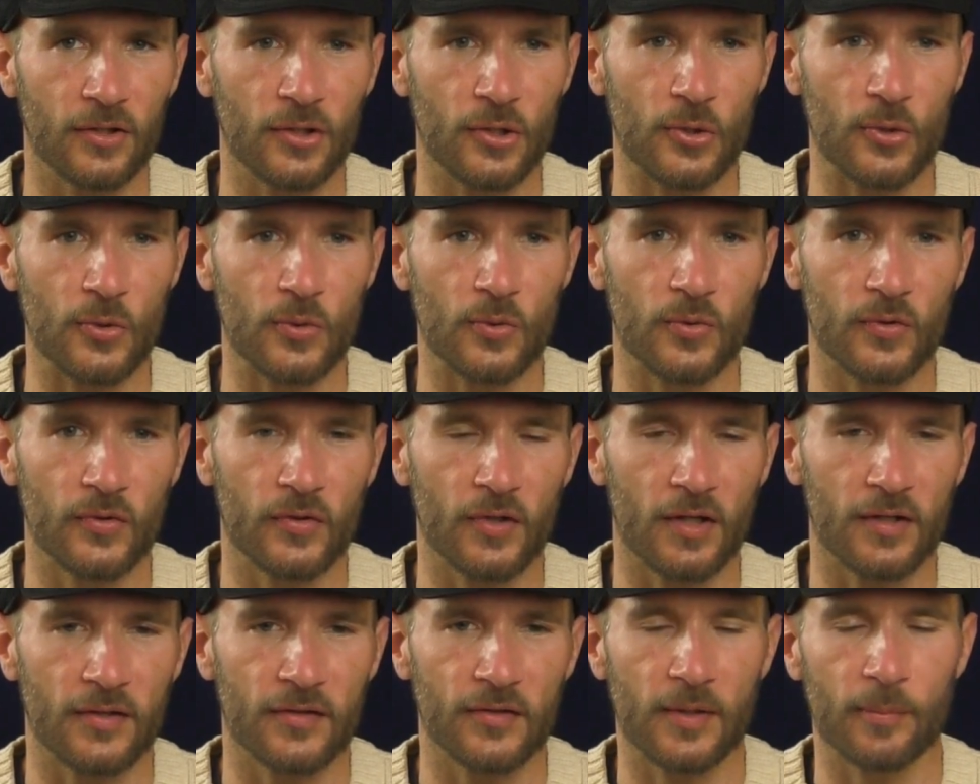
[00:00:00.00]
use
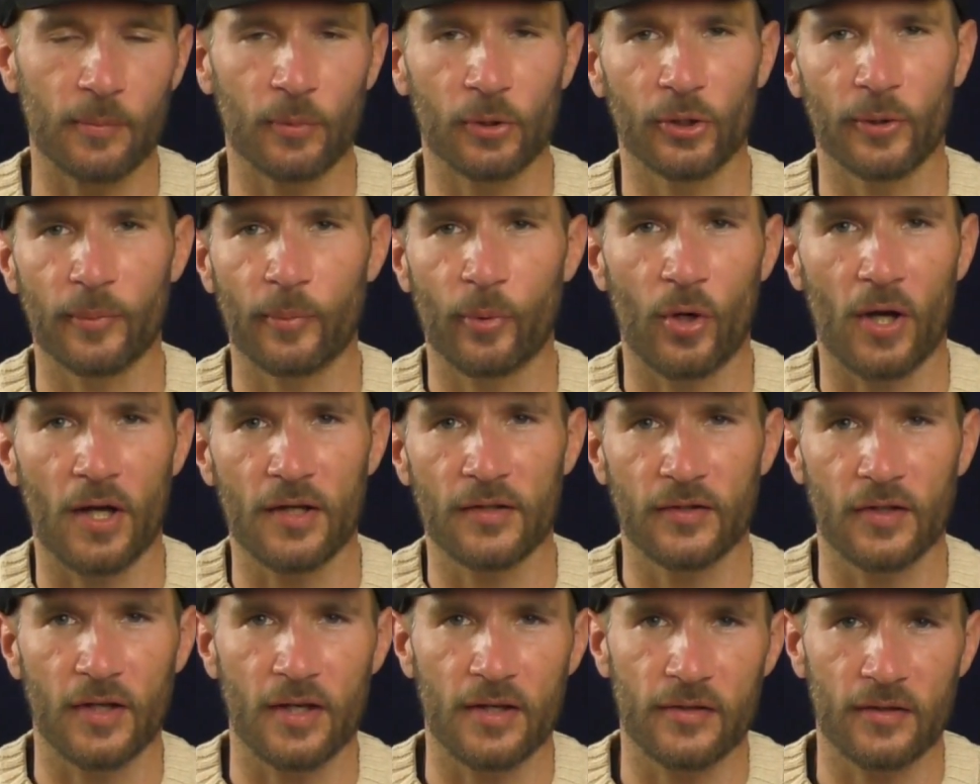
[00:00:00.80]
a similar
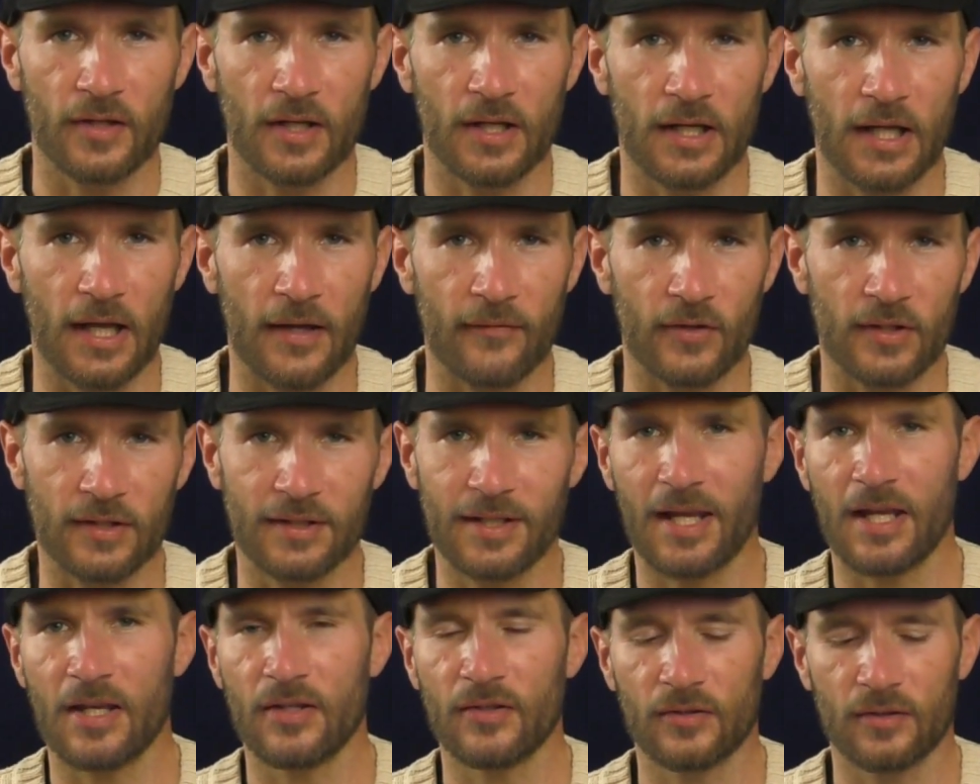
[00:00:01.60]
process and have it
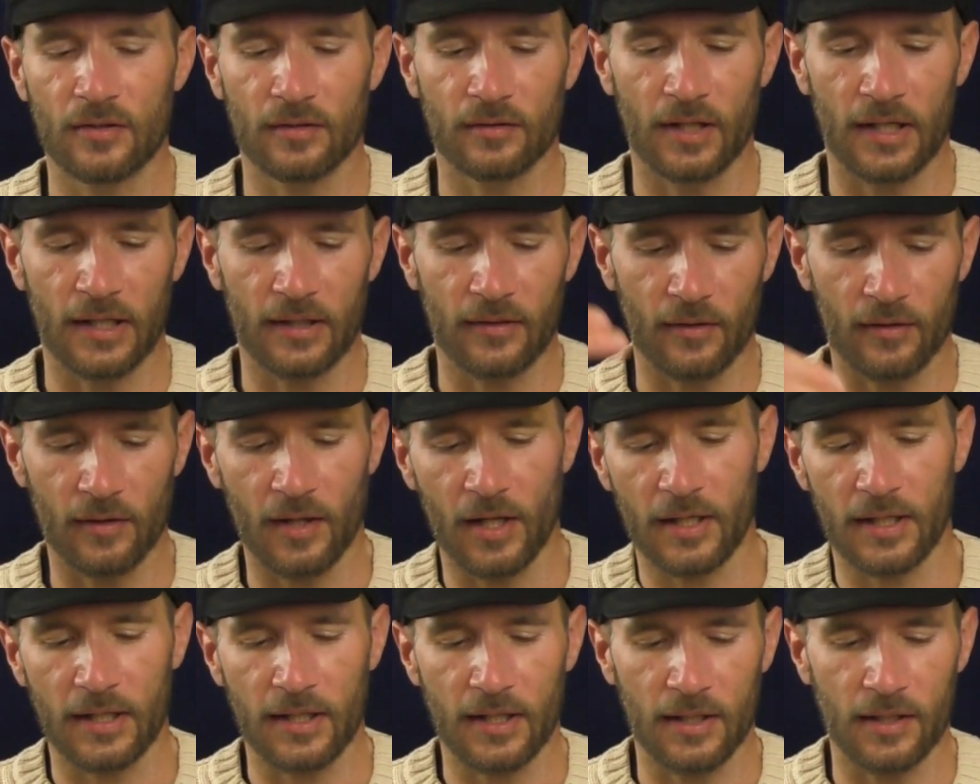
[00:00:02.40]
taste like the
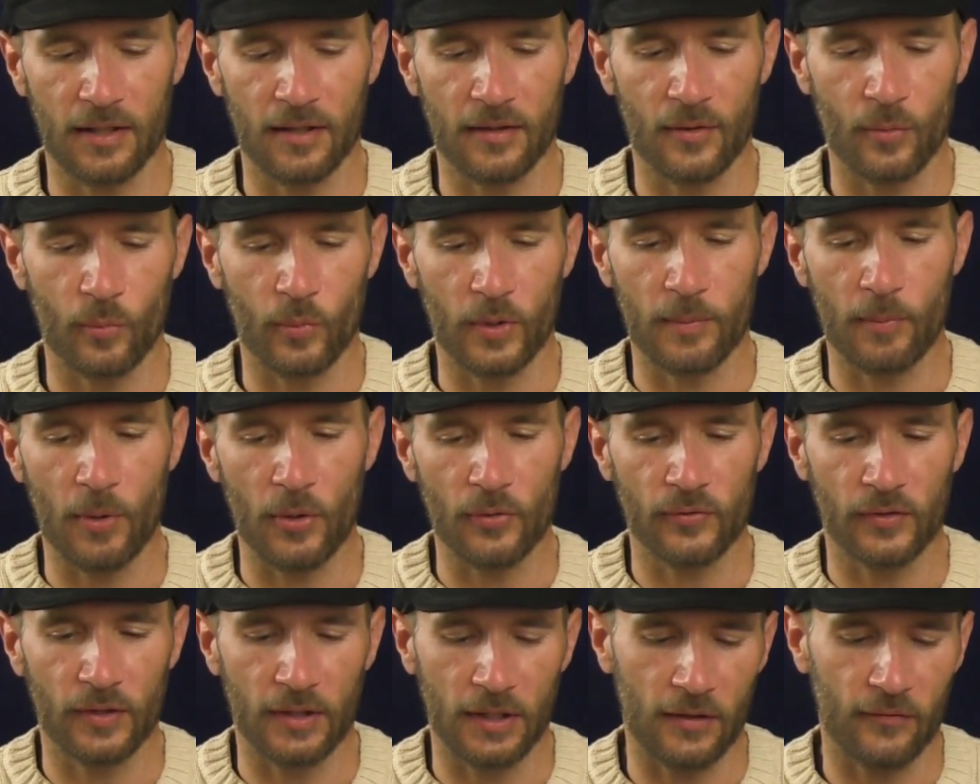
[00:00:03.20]
Latakia that we
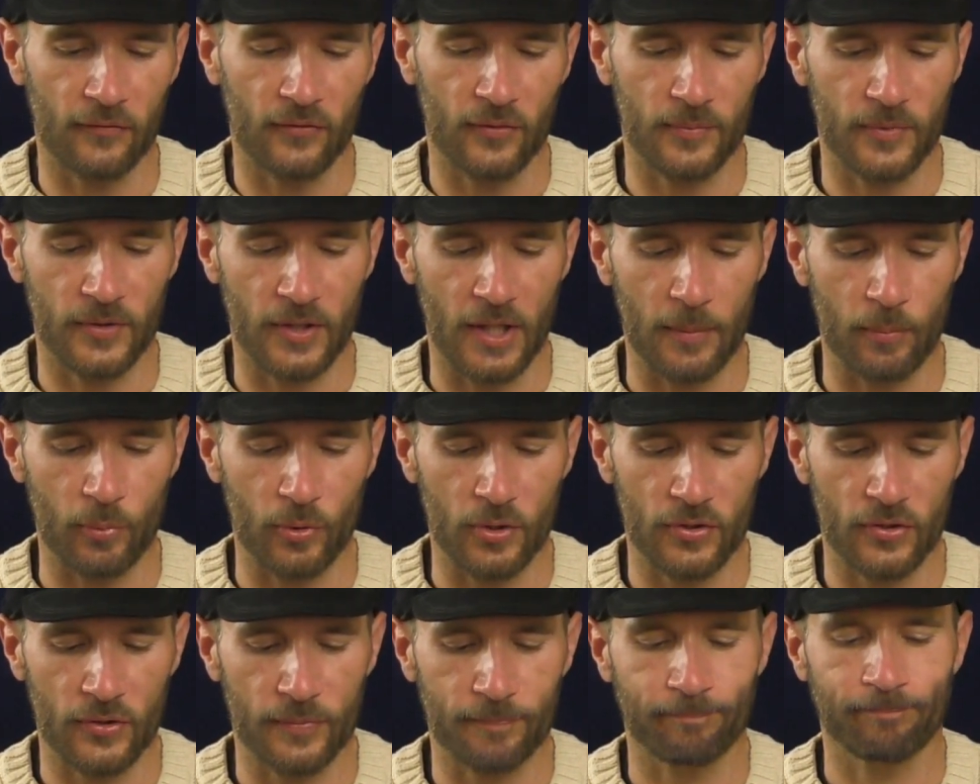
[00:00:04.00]
mostly get from
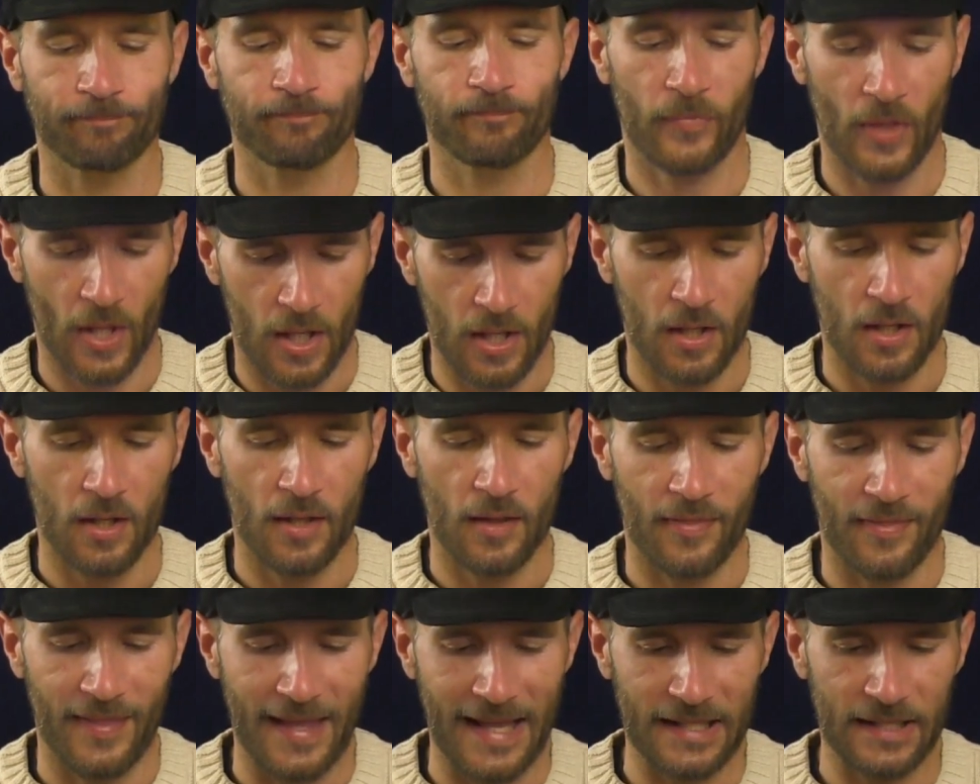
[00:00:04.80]
Cyprus.
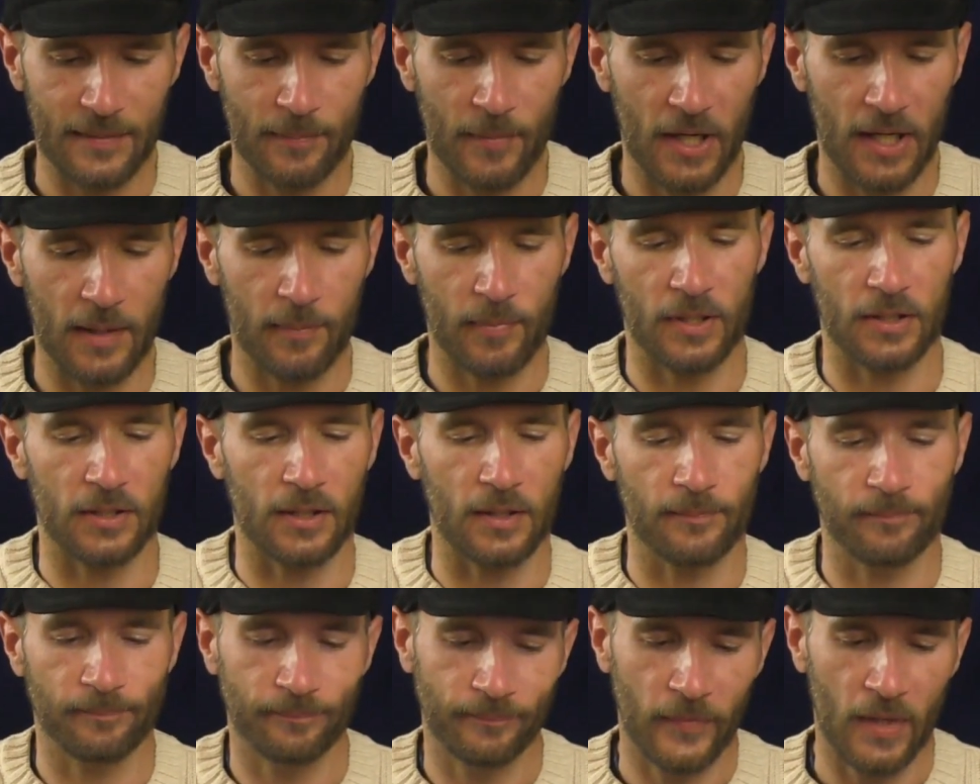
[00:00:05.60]
That's my
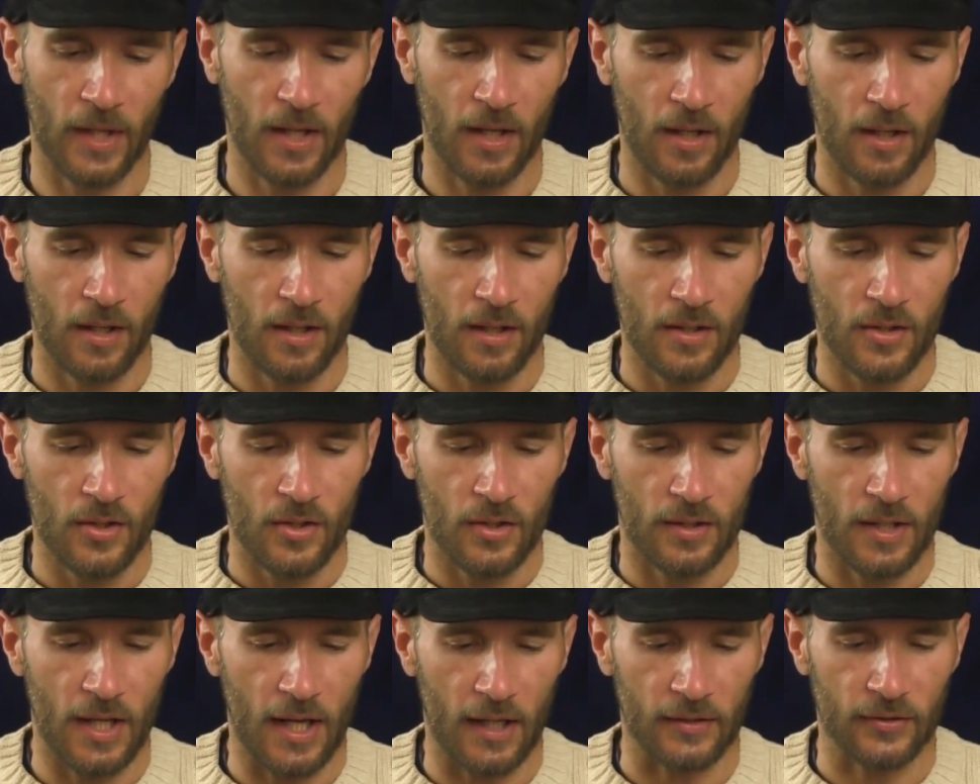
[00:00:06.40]
opinion.
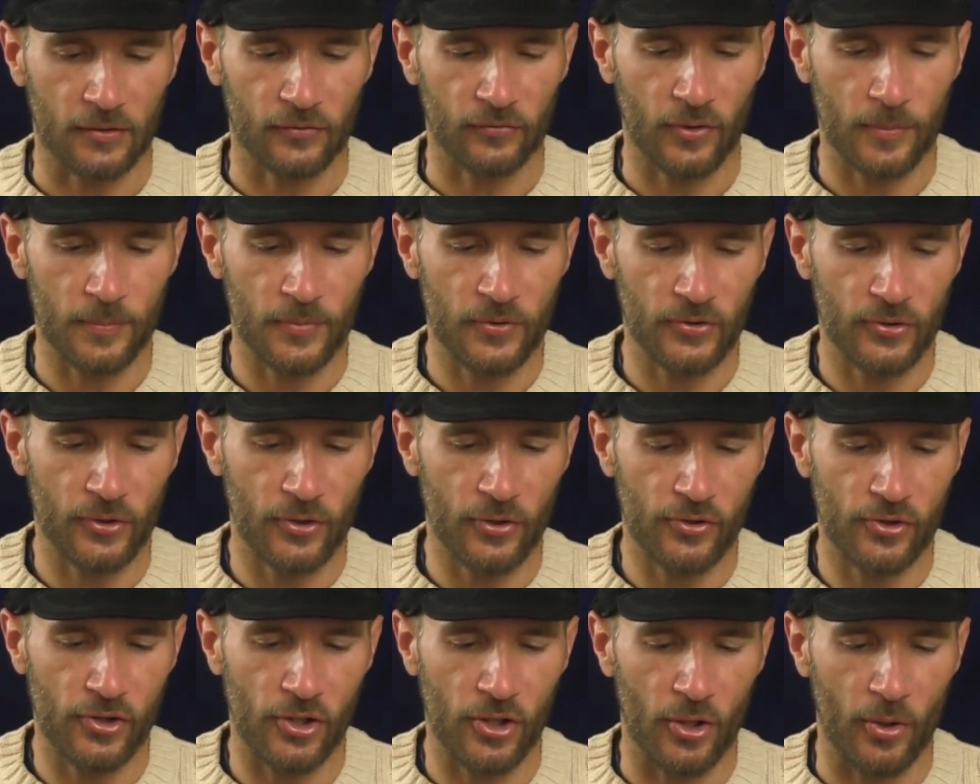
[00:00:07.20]
Next, from
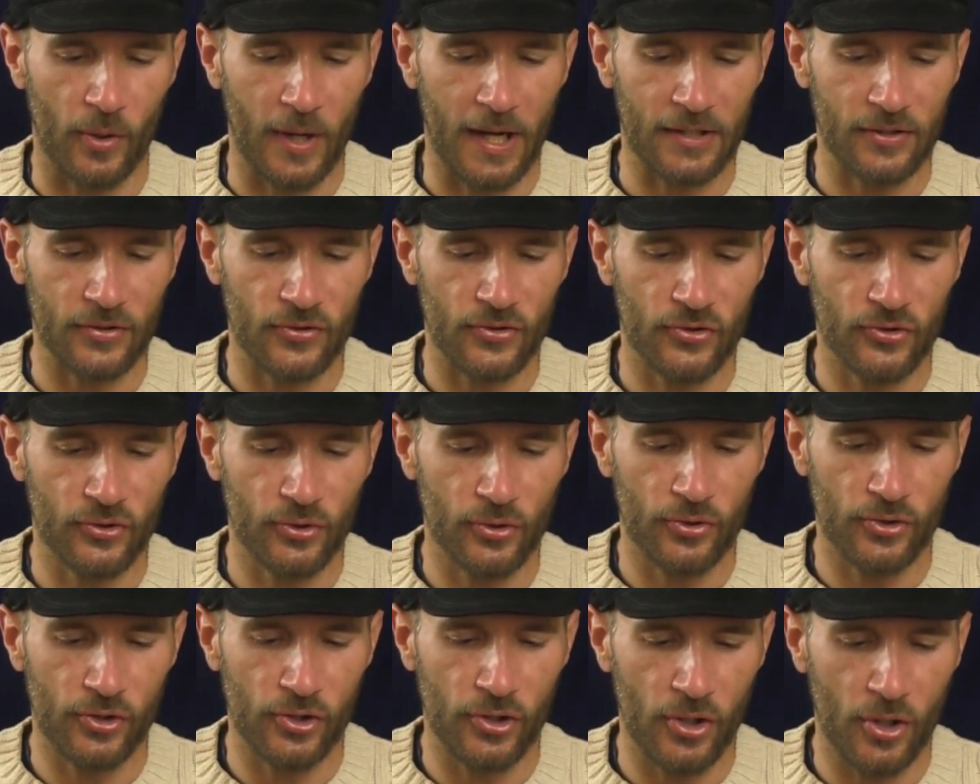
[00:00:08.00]
Sergio at
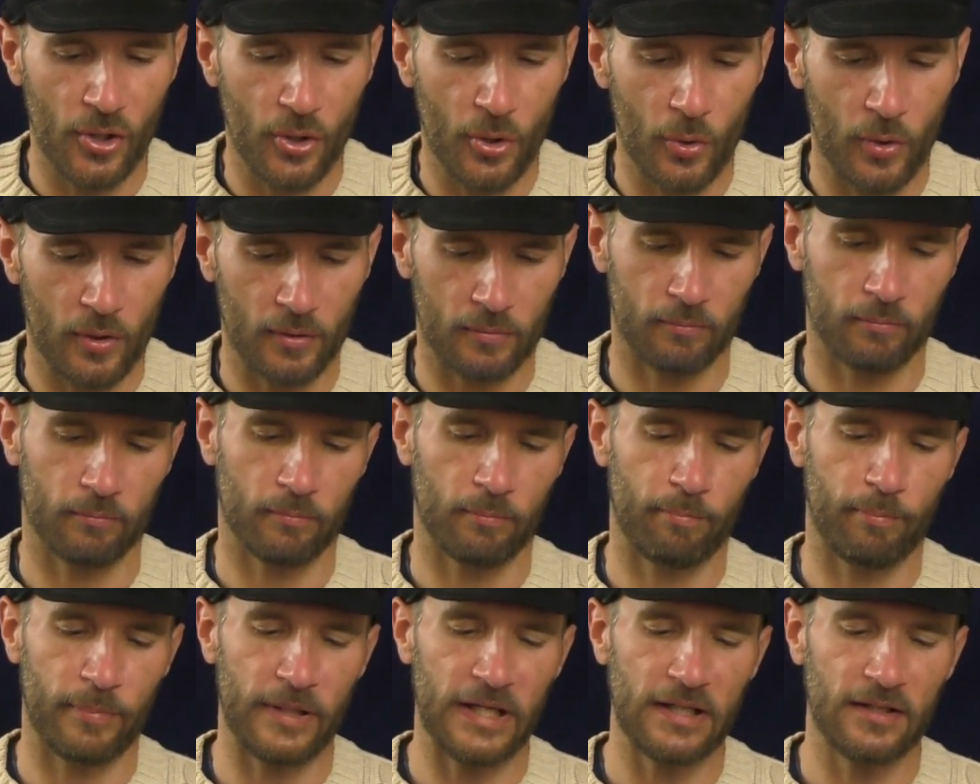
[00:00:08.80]
Sergio
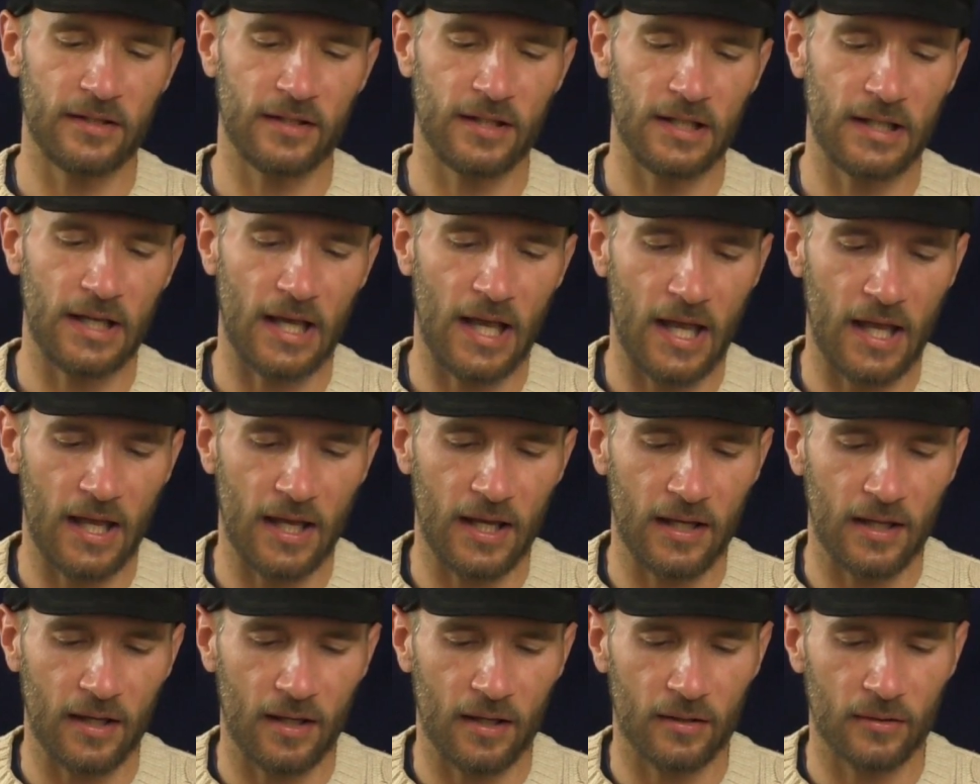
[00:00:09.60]

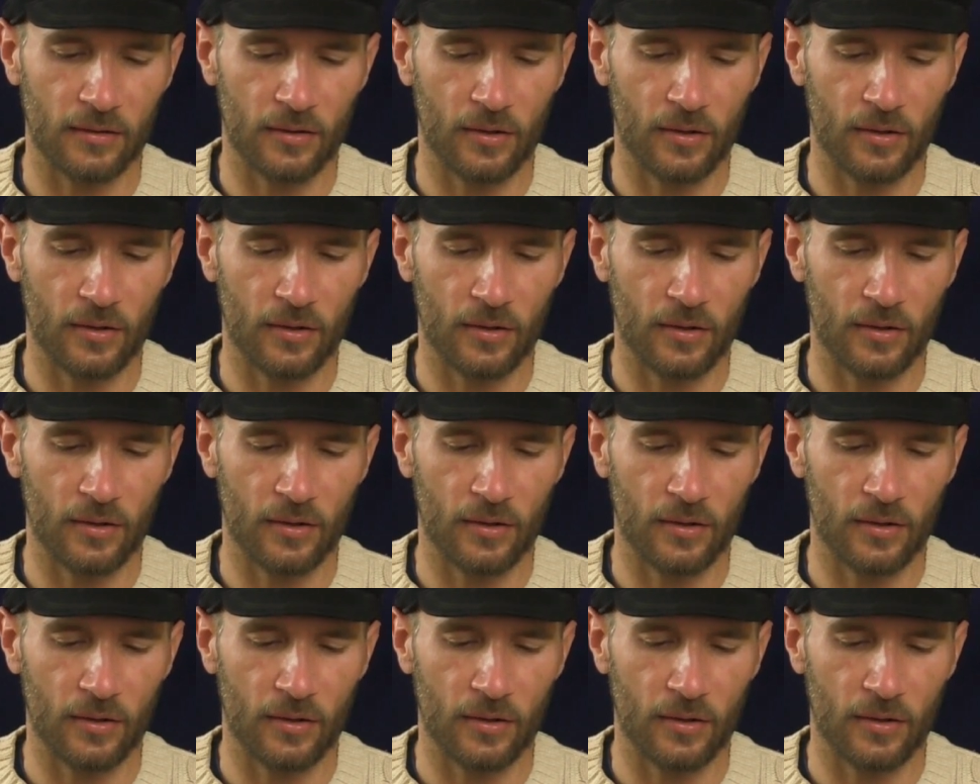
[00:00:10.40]
BTA